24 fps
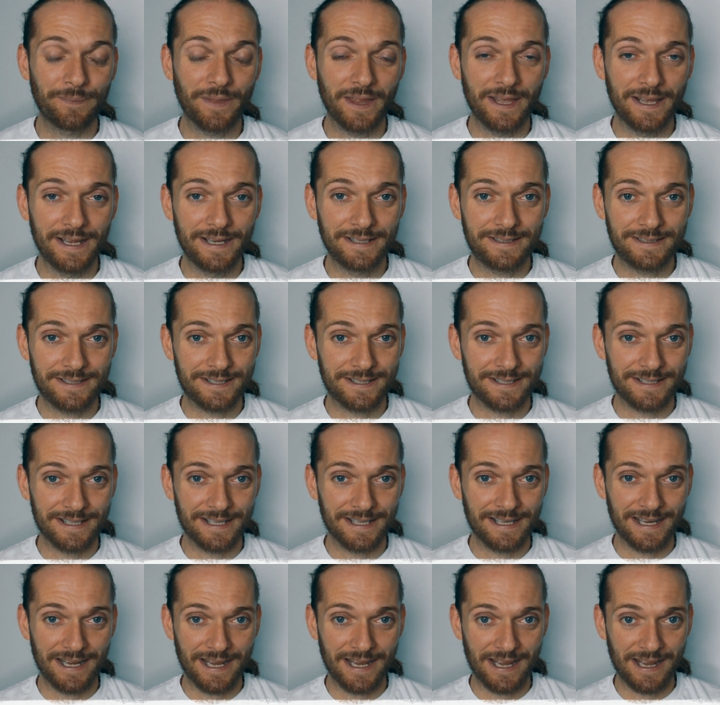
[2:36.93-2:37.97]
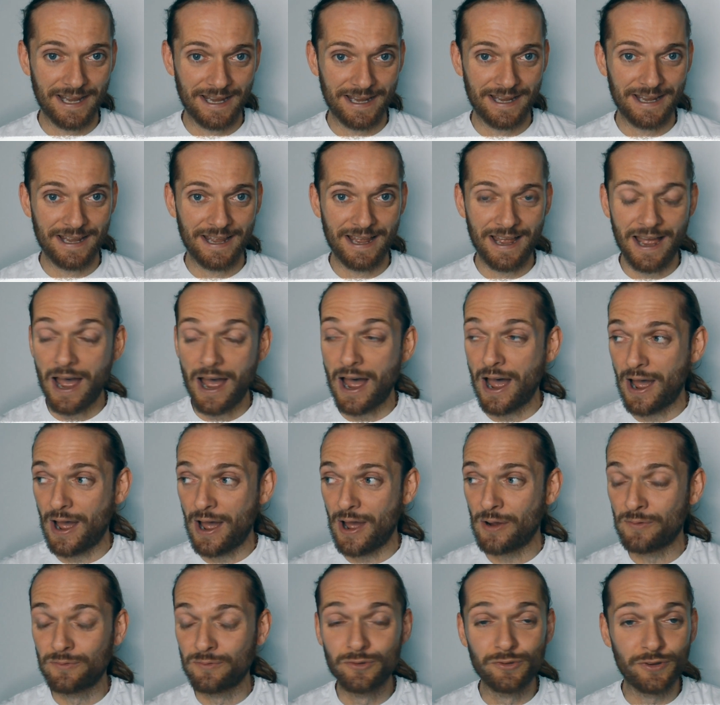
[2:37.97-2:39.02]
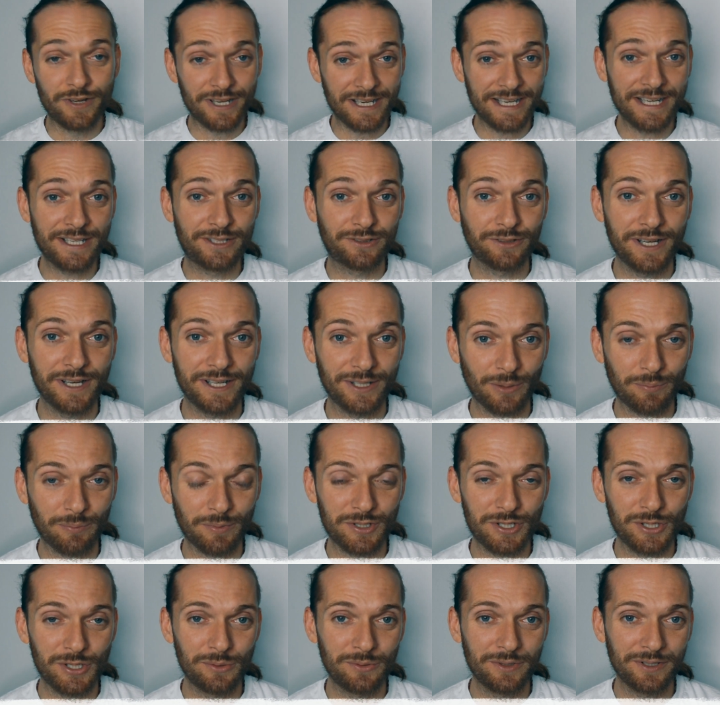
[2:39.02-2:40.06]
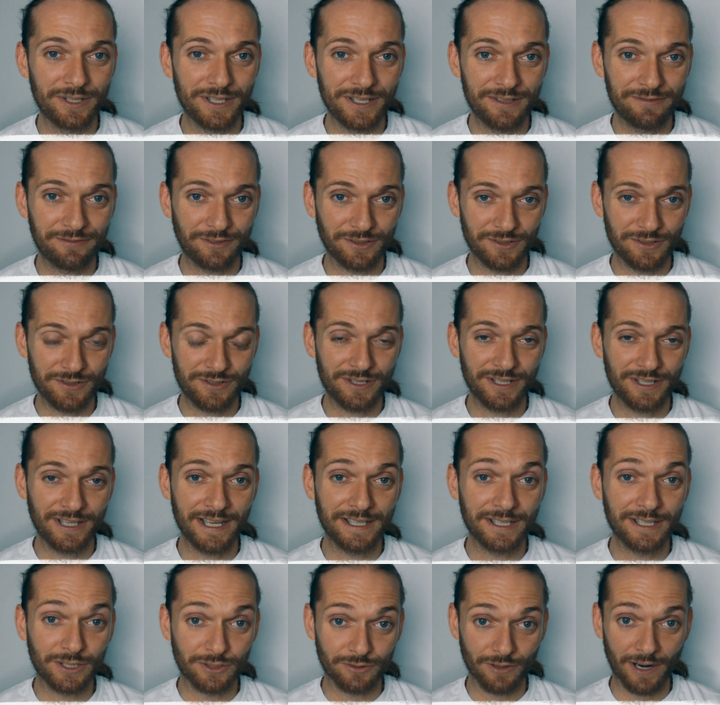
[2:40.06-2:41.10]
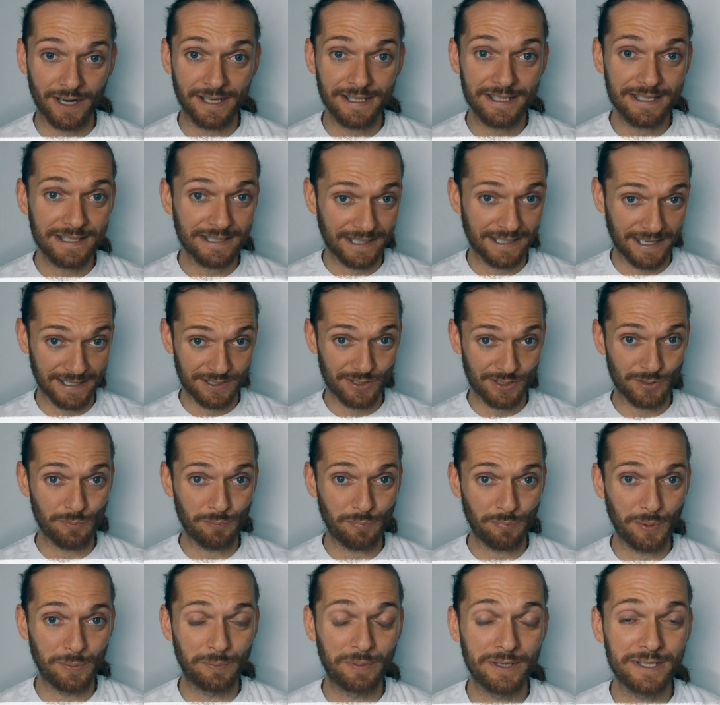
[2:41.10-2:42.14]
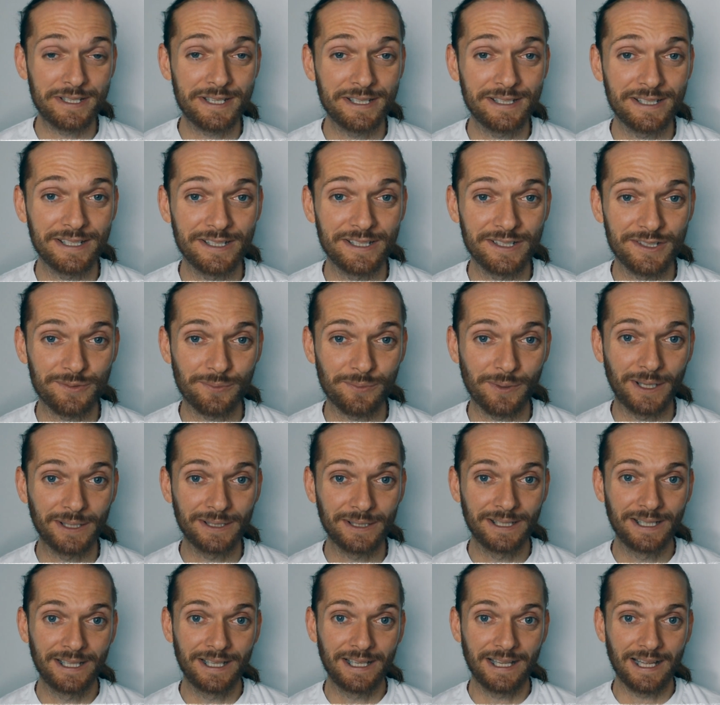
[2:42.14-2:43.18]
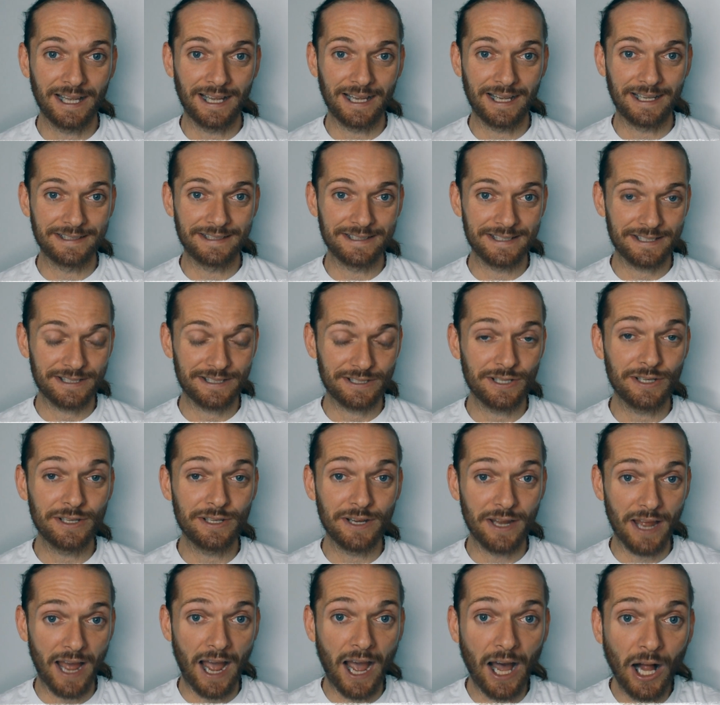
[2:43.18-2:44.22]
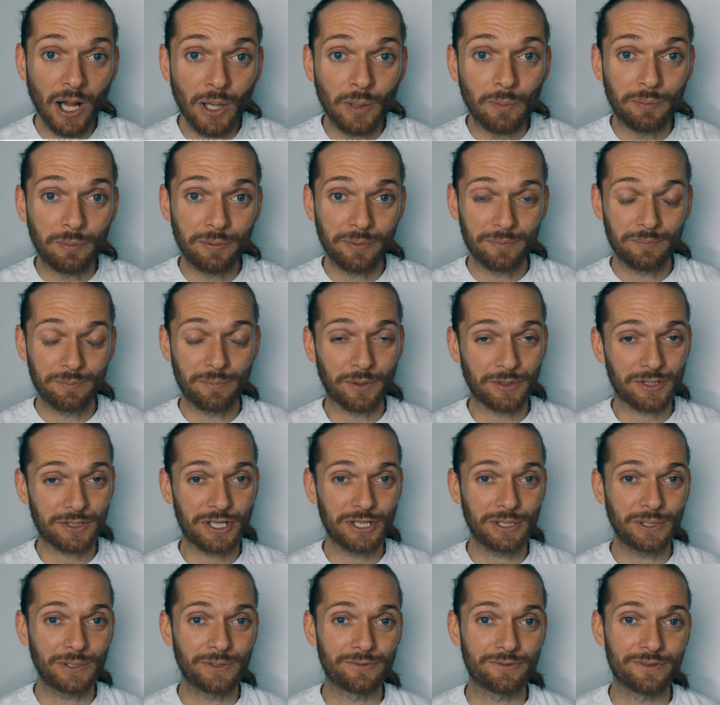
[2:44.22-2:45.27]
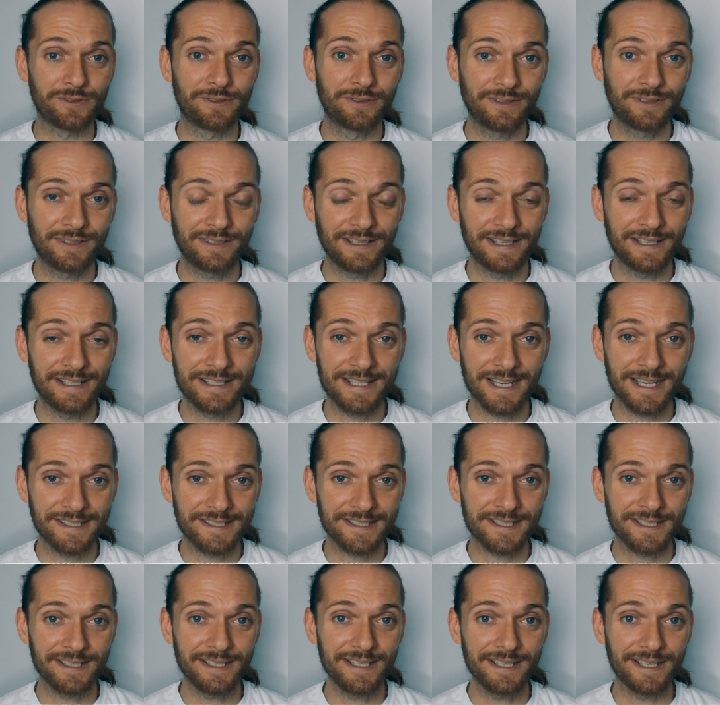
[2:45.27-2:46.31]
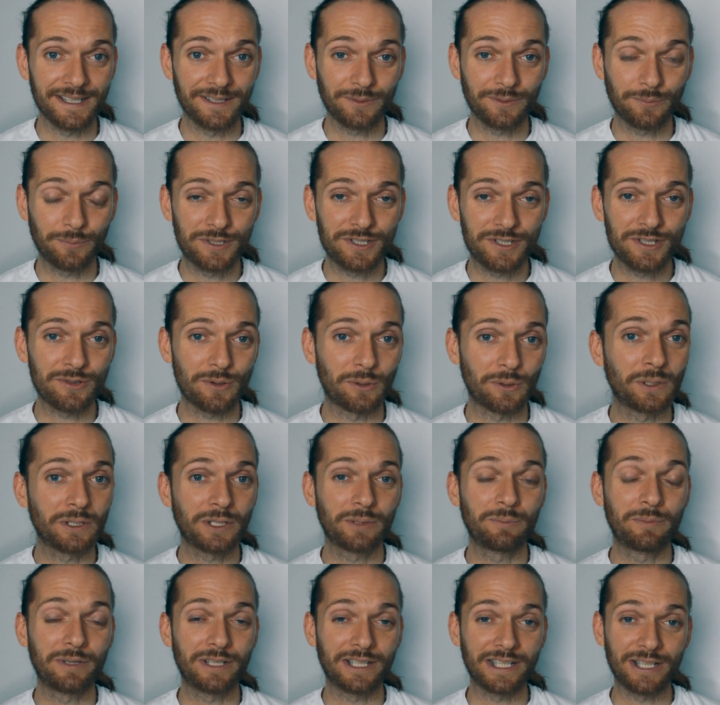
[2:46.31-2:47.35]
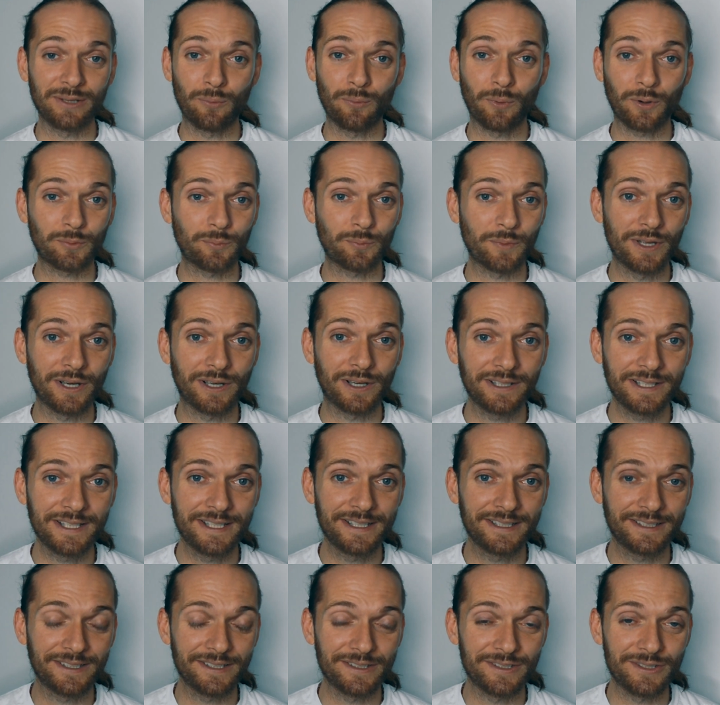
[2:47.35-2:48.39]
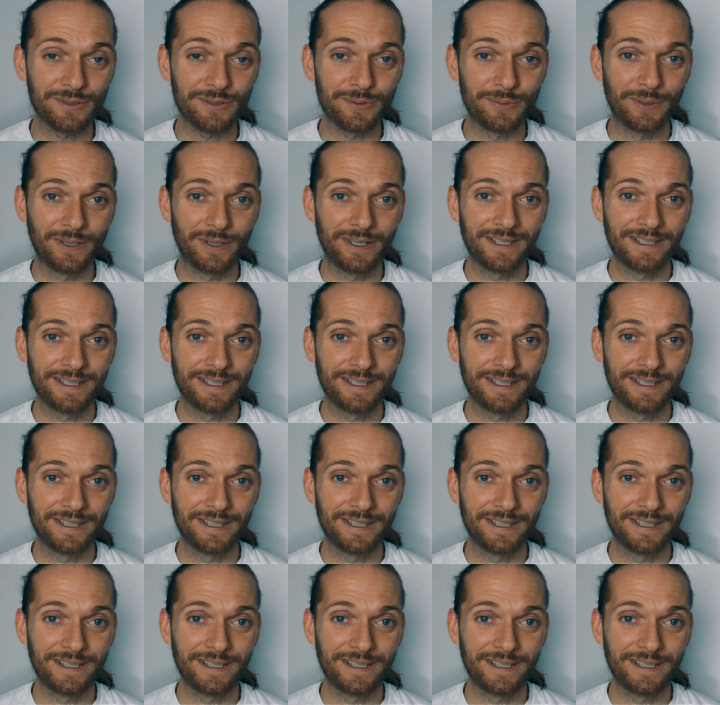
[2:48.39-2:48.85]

It's a really great opportunity for us to get a grant, get some publicity as well, and to help more children in Tanzania, which is ultimately what we are here to do.